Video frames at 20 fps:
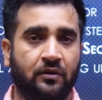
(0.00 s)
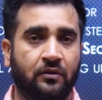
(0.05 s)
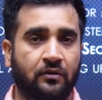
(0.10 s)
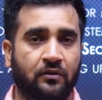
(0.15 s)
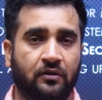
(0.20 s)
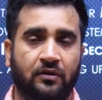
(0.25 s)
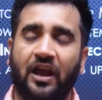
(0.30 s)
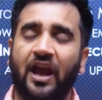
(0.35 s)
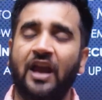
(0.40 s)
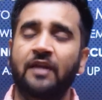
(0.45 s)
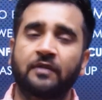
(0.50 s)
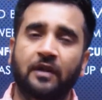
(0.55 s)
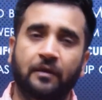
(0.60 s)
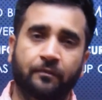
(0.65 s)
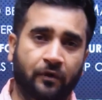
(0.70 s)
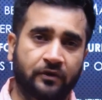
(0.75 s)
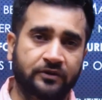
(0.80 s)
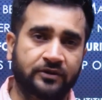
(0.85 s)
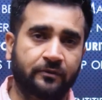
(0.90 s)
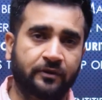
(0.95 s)
Can be a
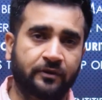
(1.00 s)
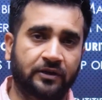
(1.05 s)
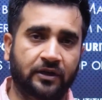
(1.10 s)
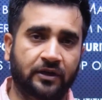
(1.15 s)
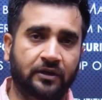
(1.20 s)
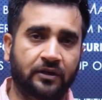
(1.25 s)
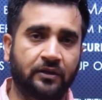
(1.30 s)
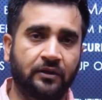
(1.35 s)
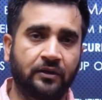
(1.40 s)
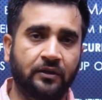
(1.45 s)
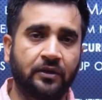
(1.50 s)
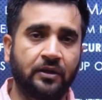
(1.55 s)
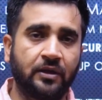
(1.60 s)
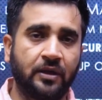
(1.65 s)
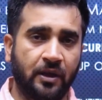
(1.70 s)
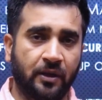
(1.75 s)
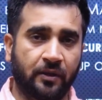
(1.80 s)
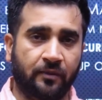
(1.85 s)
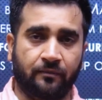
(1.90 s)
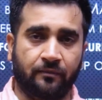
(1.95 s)
possibility.
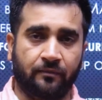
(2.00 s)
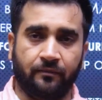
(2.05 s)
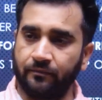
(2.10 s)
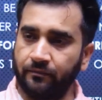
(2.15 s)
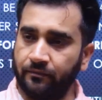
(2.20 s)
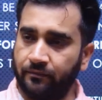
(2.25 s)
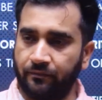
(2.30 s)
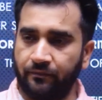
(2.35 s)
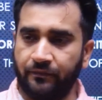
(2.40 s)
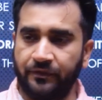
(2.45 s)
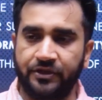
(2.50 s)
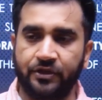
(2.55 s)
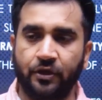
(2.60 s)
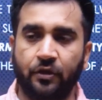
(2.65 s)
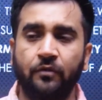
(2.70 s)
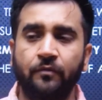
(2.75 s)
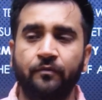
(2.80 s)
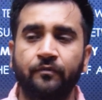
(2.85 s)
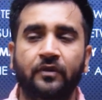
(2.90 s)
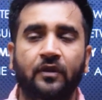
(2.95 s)

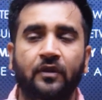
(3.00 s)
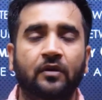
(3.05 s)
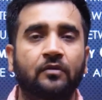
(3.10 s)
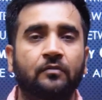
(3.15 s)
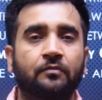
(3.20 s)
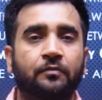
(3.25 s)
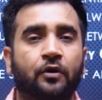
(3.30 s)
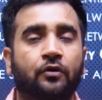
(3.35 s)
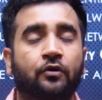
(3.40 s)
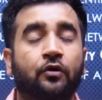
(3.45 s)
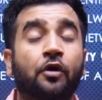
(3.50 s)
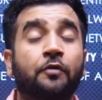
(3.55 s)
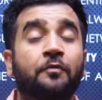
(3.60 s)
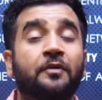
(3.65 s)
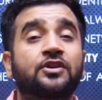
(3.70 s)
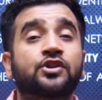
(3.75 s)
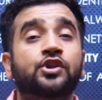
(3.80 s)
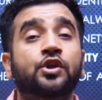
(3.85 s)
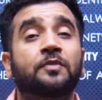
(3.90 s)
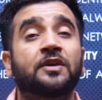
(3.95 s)
So procurement
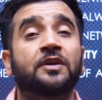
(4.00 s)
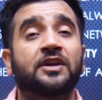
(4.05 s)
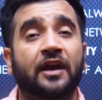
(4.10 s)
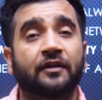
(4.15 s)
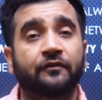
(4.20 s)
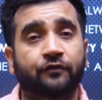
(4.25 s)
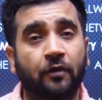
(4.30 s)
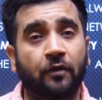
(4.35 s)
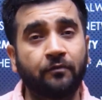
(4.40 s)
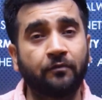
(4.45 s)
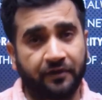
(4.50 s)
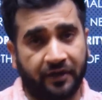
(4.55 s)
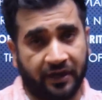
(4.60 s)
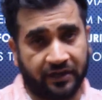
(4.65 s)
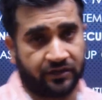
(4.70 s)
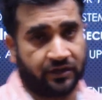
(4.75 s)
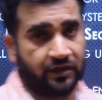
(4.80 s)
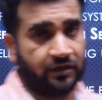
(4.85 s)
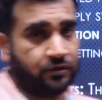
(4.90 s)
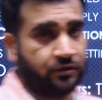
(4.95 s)
should be done from
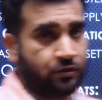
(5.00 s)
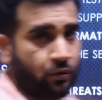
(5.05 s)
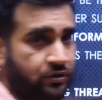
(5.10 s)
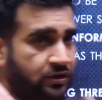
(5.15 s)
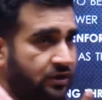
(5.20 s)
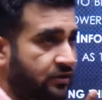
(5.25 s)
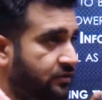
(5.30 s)
trusted sources